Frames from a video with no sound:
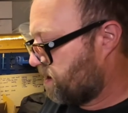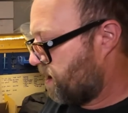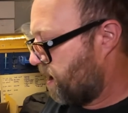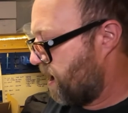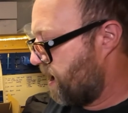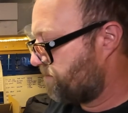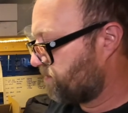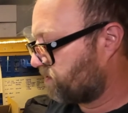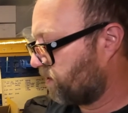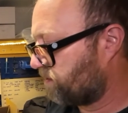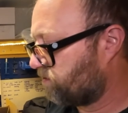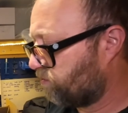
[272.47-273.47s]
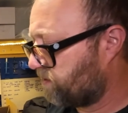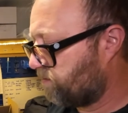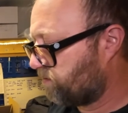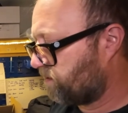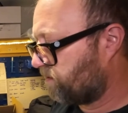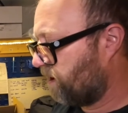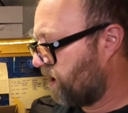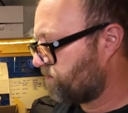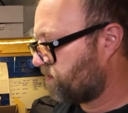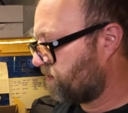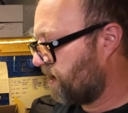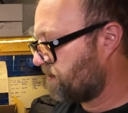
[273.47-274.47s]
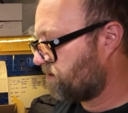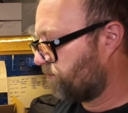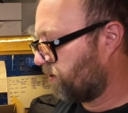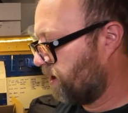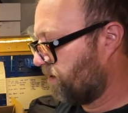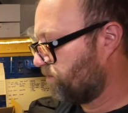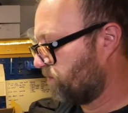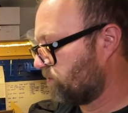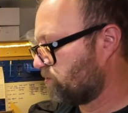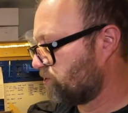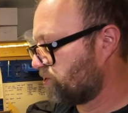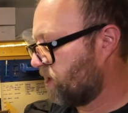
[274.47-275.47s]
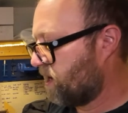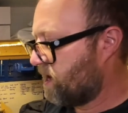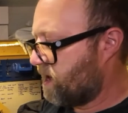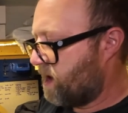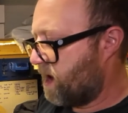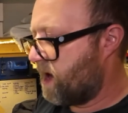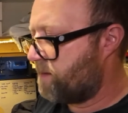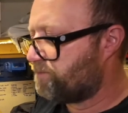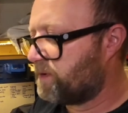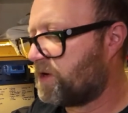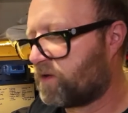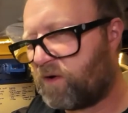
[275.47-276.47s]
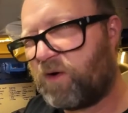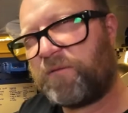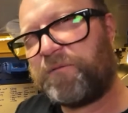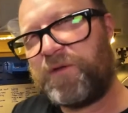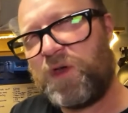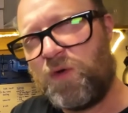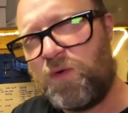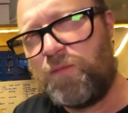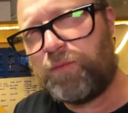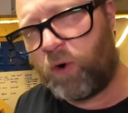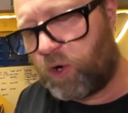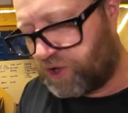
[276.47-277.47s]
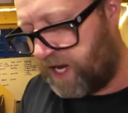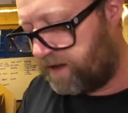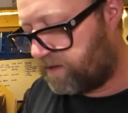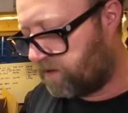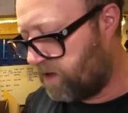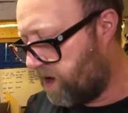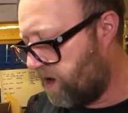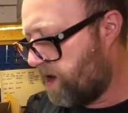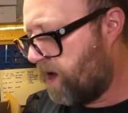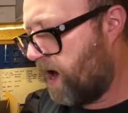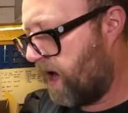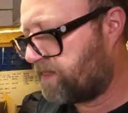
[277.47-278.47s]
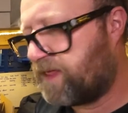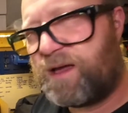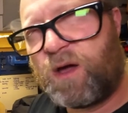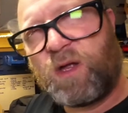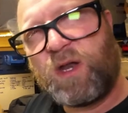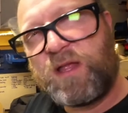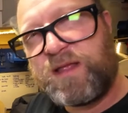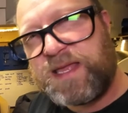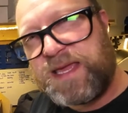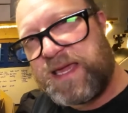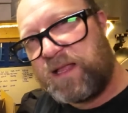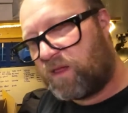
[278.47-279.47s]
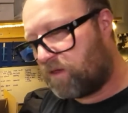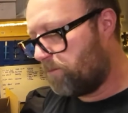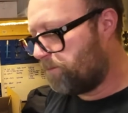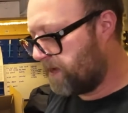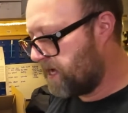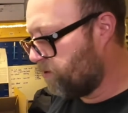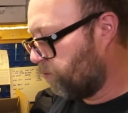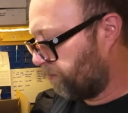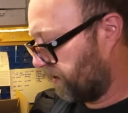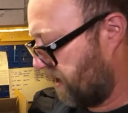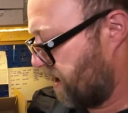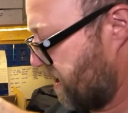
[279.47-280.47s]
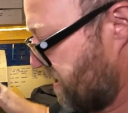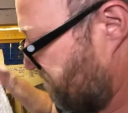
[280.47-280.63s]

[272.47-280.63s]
So I thought it was time to take the plunge, because I've got a few projects that I think are going to need some peel ply.